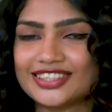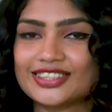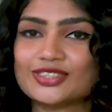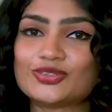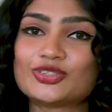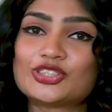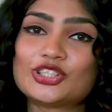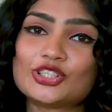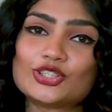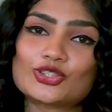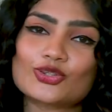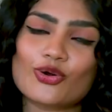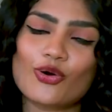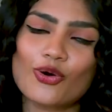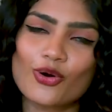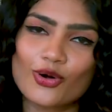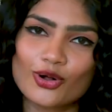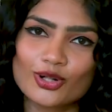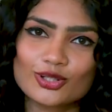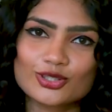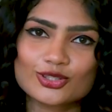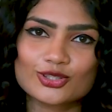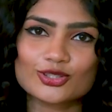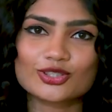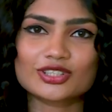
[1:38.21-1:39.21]
which is
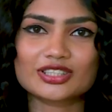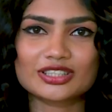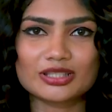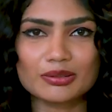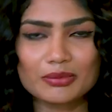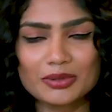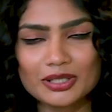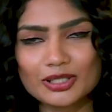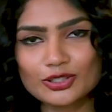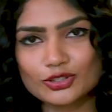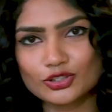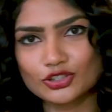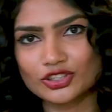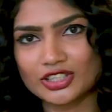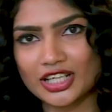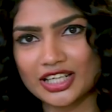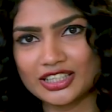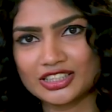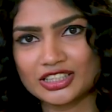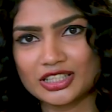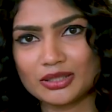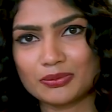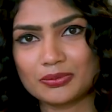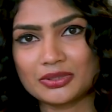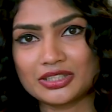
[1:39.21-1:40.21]
also similar to
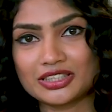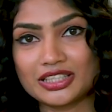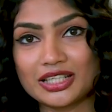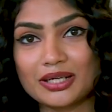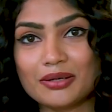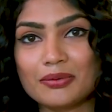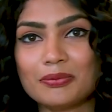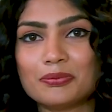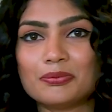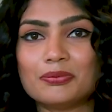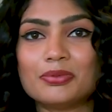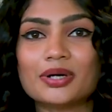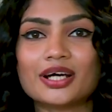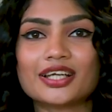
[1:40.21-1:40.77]
ChatGPT,